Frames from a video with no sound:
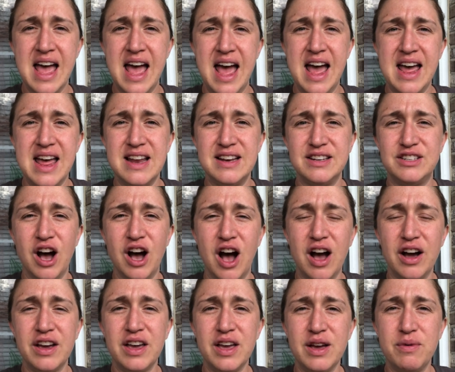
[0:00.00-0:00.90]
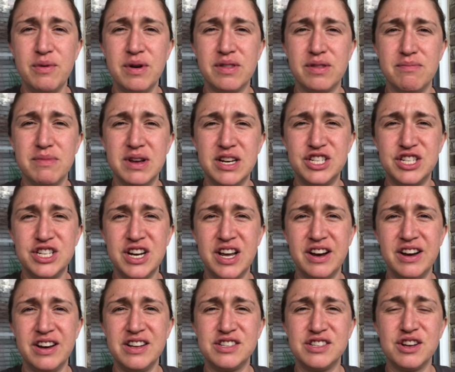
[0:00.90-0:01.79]
and talking with
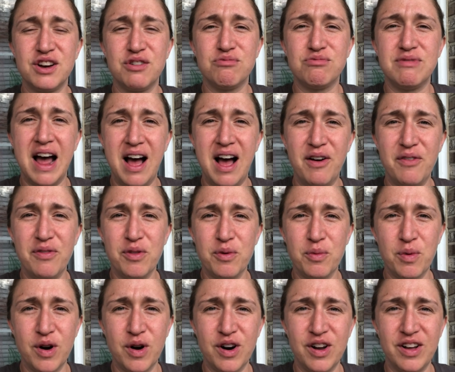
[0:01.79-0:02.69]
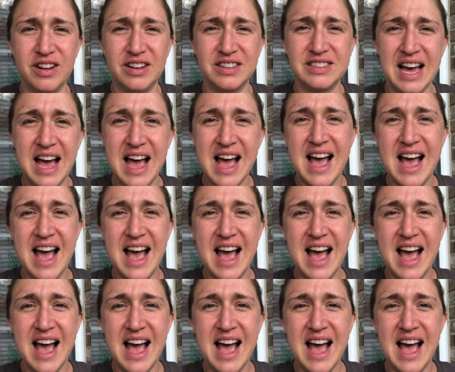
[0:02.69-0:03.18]
missionaries around the world.